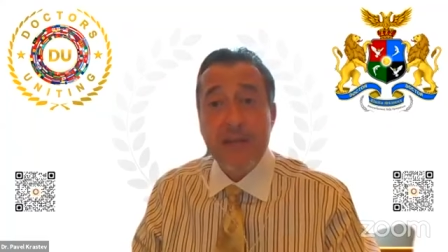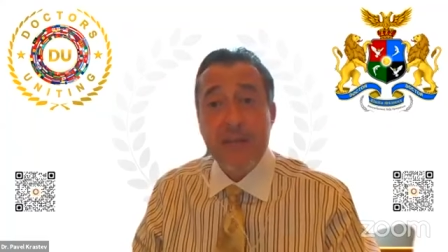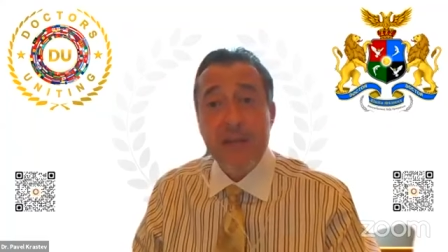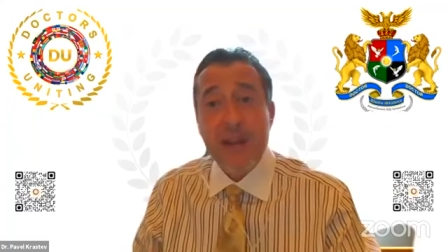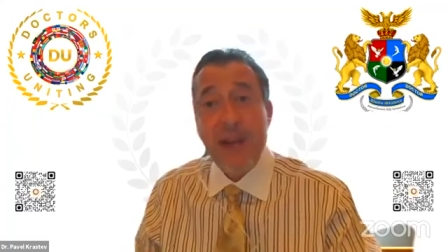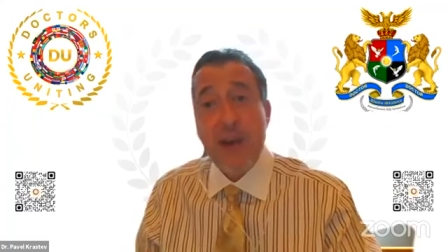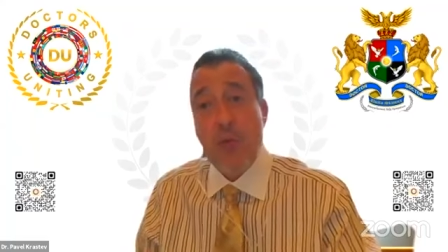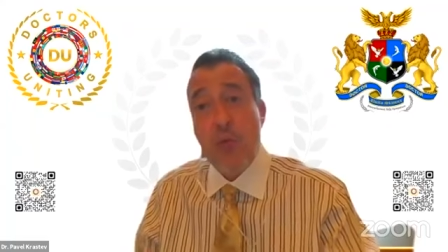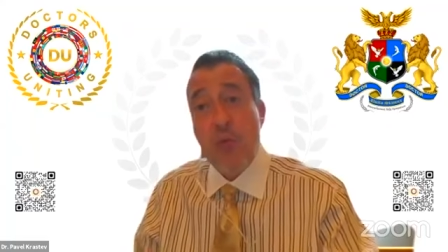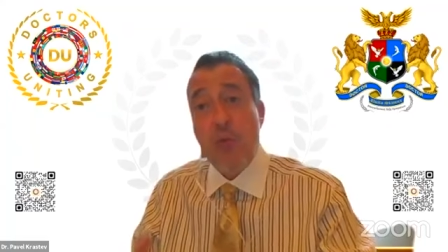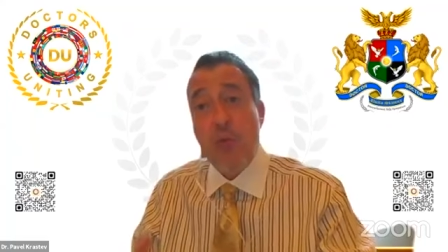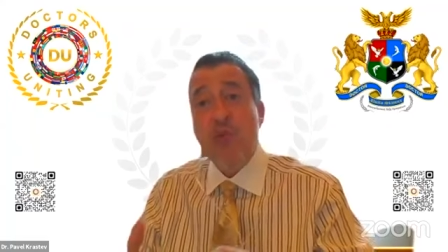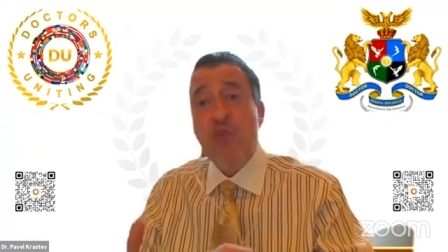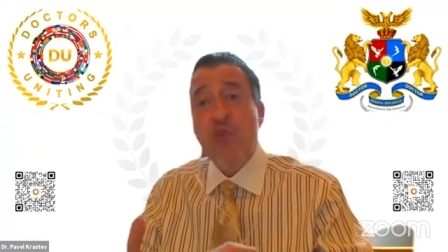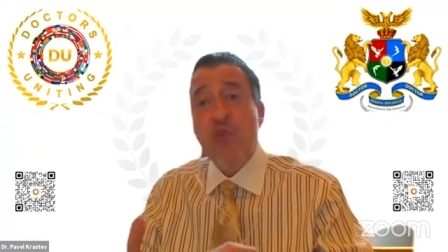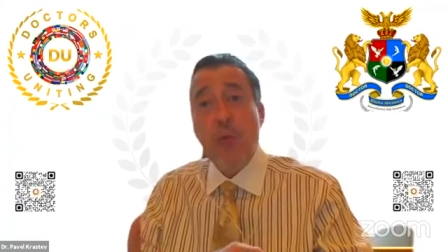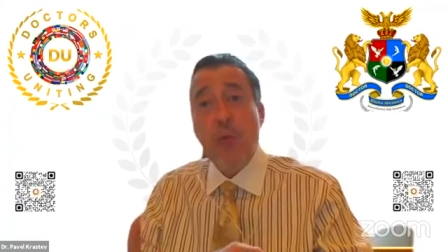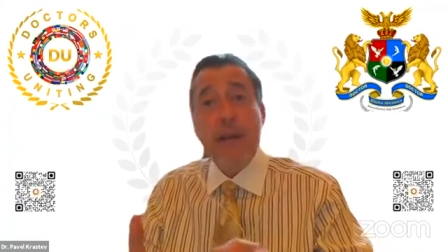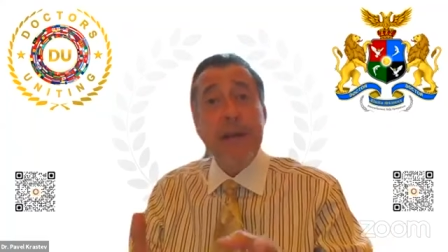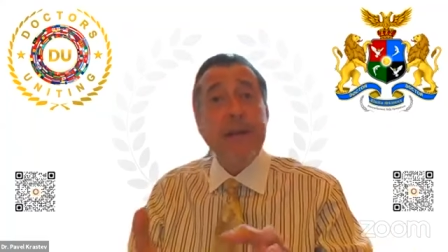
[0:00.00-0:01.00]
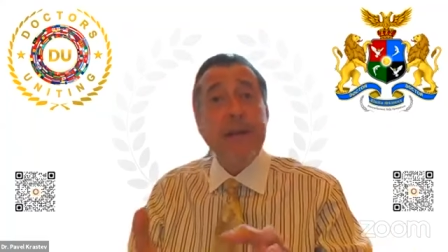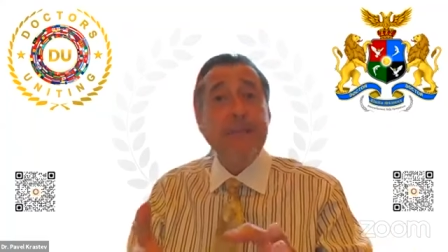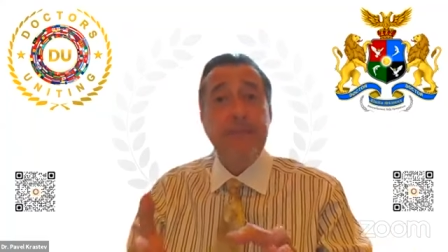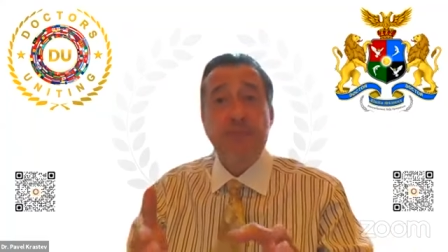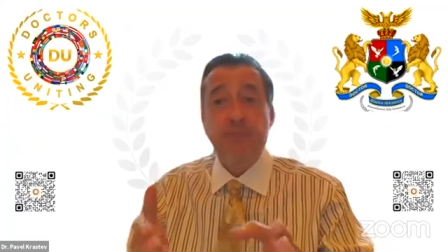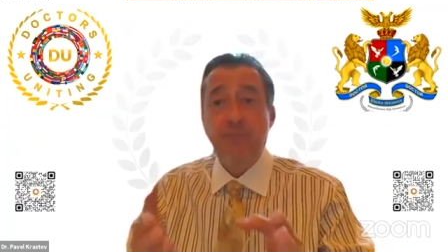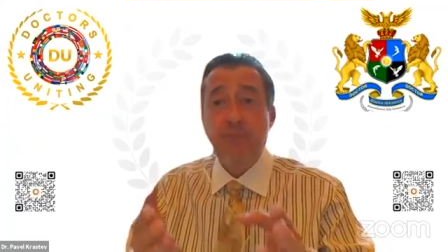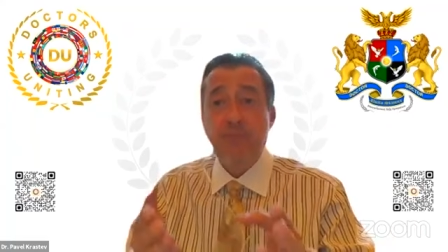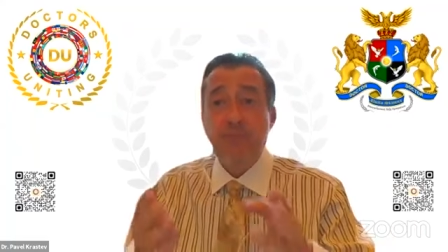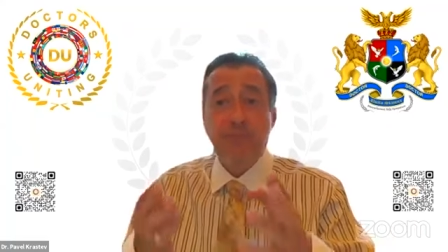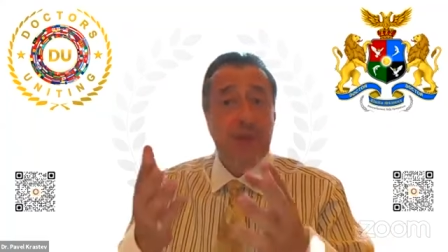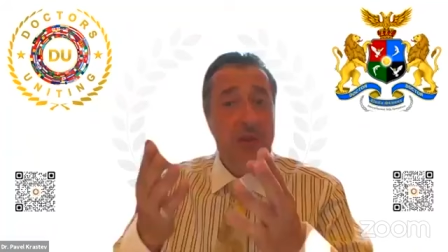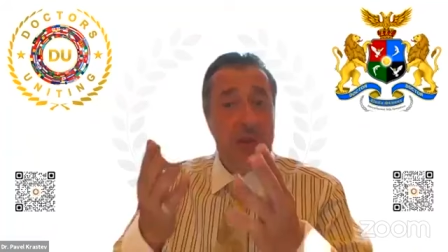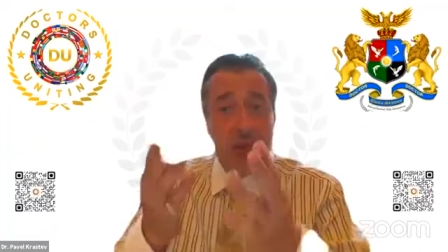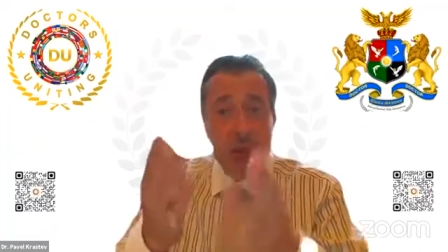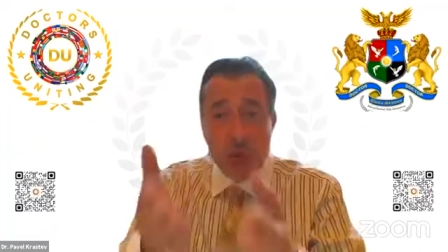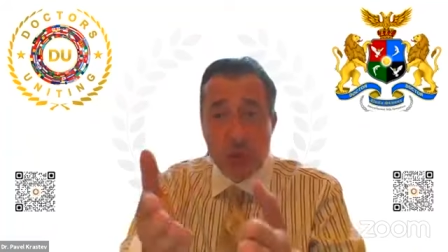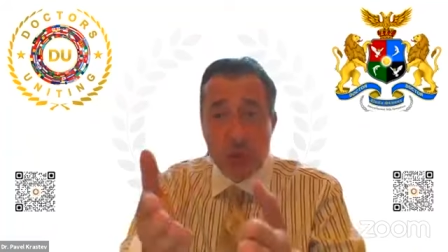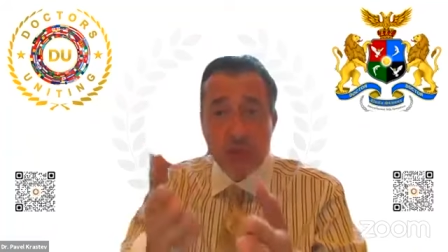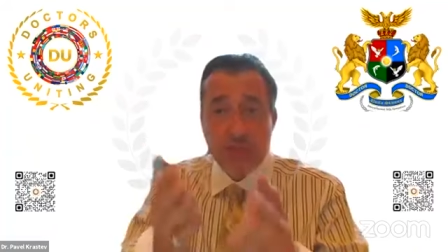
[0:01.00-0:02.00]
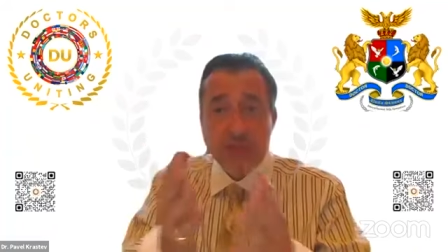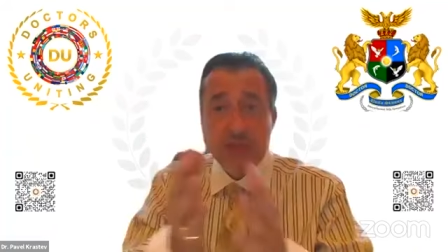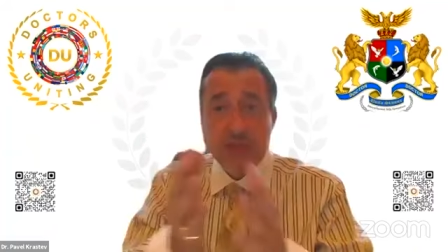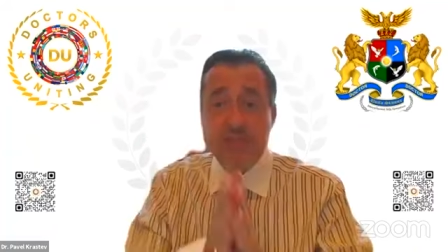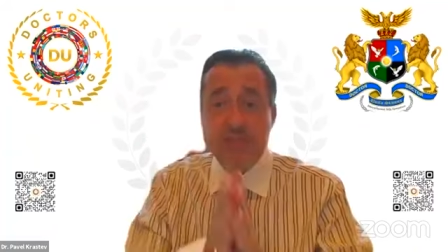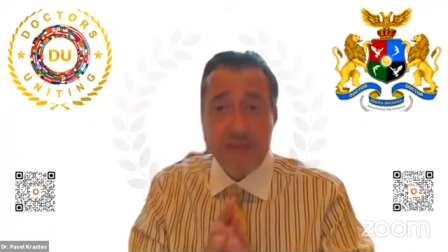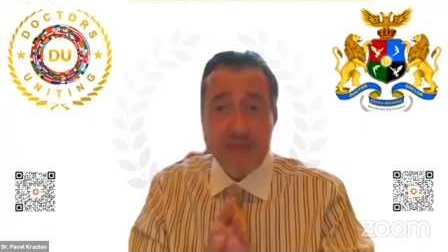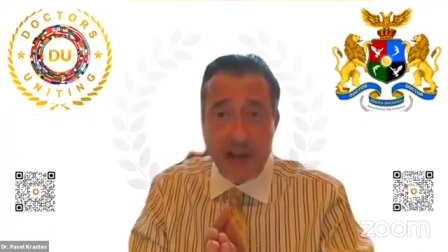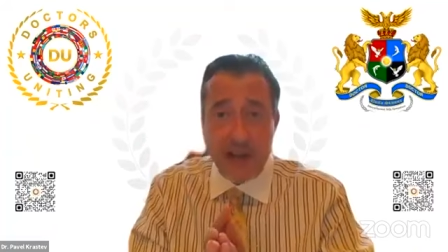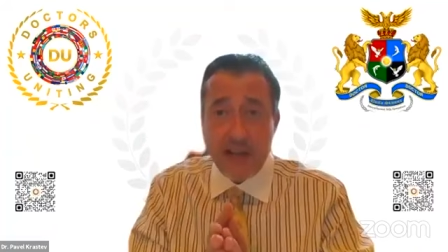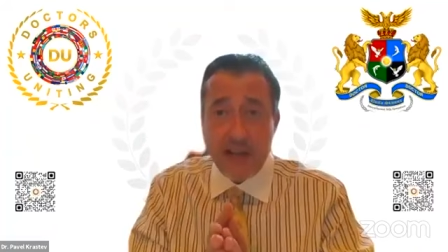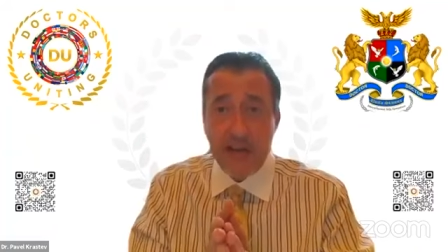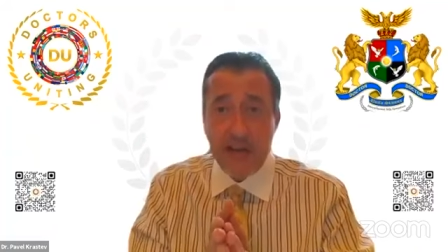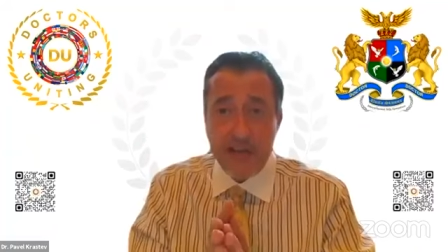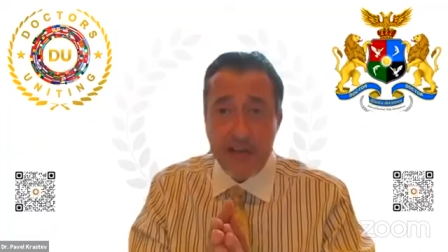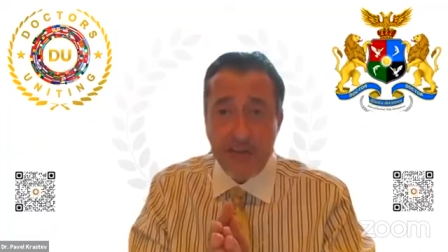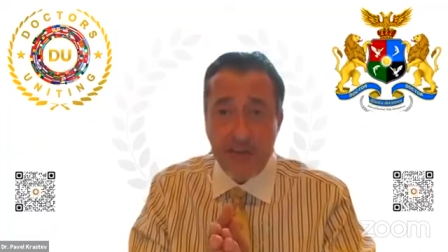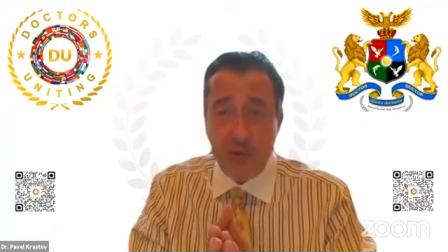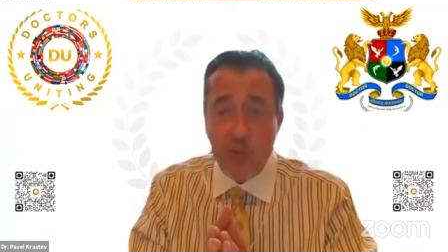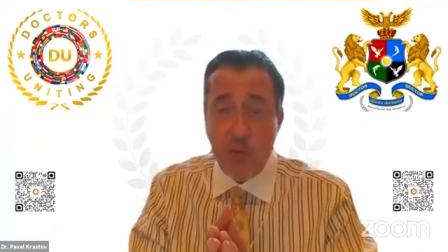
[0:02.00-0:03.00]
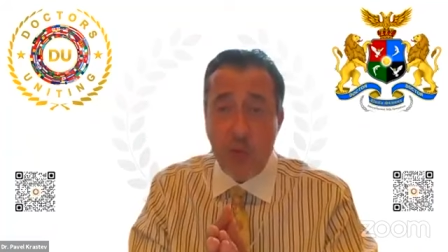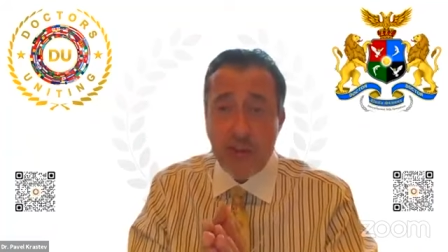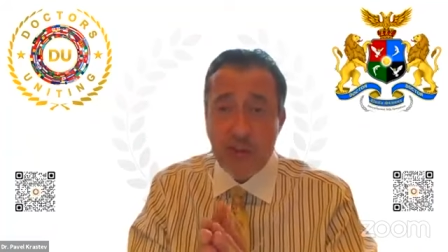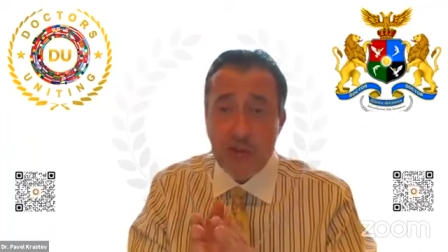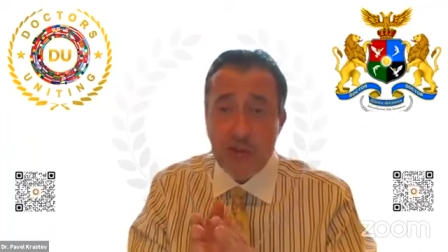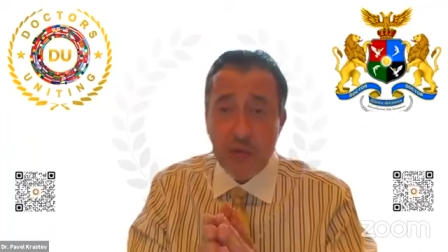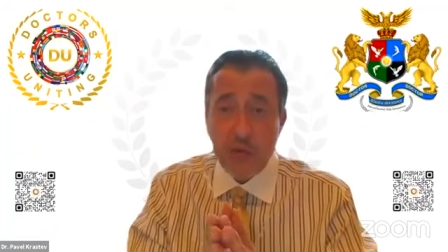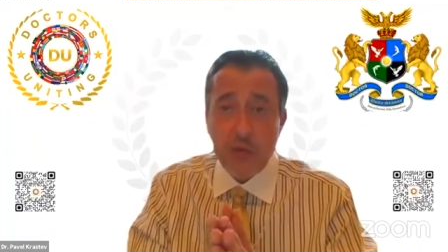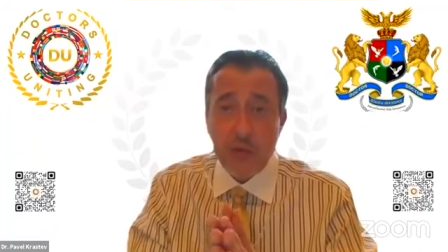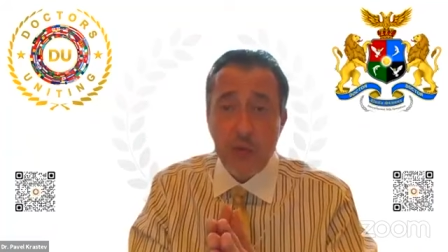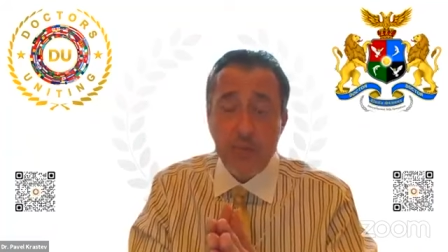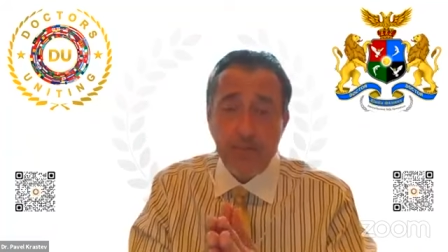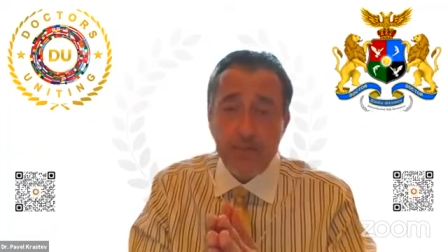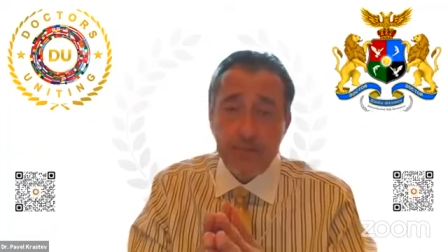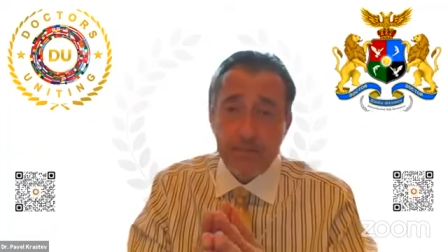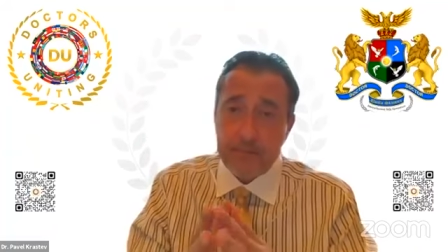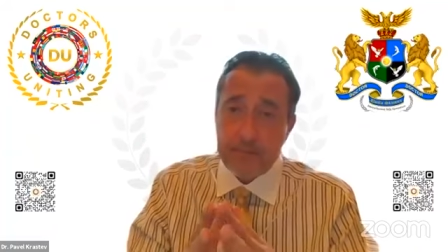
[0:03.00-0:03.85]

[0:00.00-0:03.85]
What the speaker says: Now, which way the provider, wants to